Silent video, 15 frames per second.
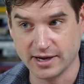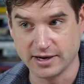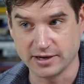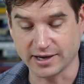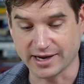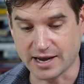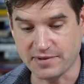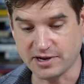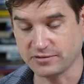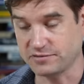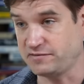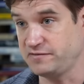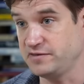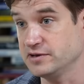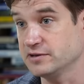like I better
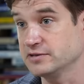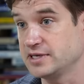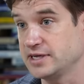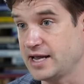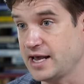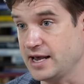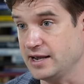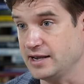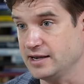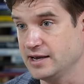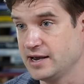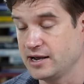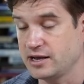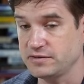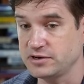fill today,
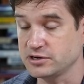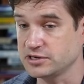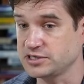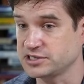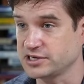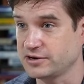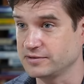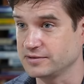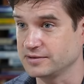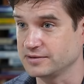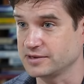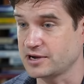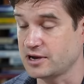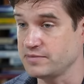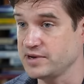and then you're going to start
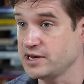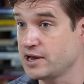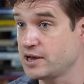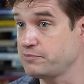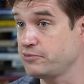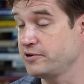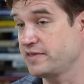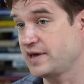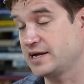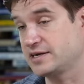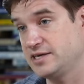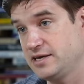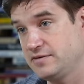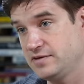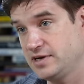coming up with
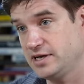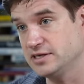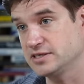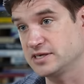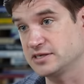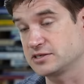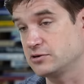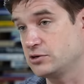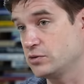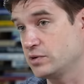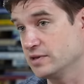activities that's going yeah.